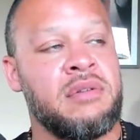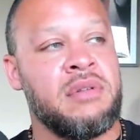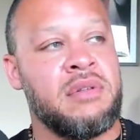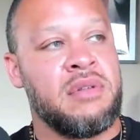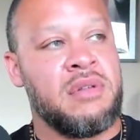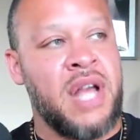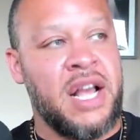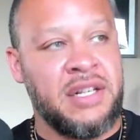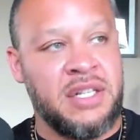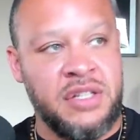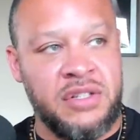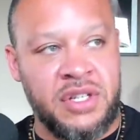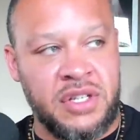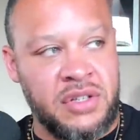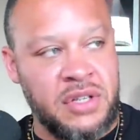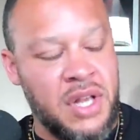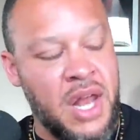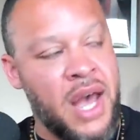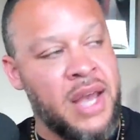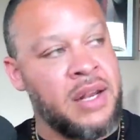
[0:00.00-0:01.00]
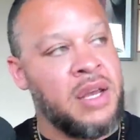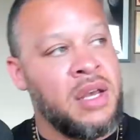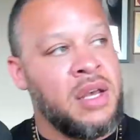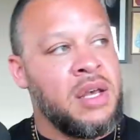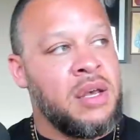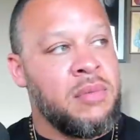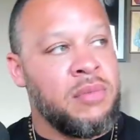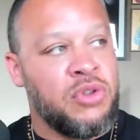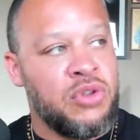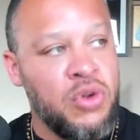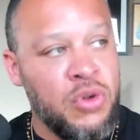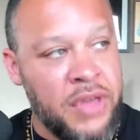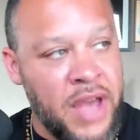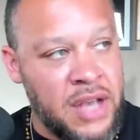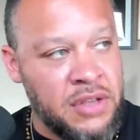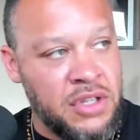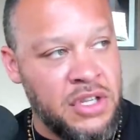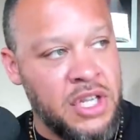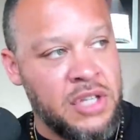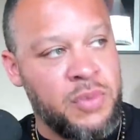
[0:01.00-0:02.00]
nineteen sixty-nine, two
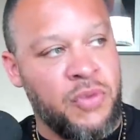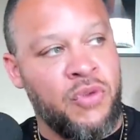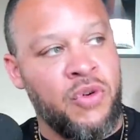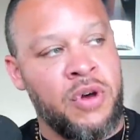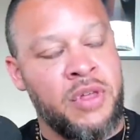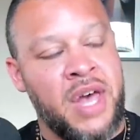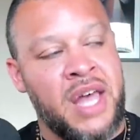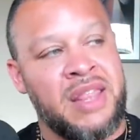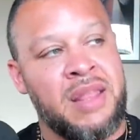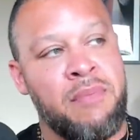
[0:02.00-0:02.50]
thousand years before that,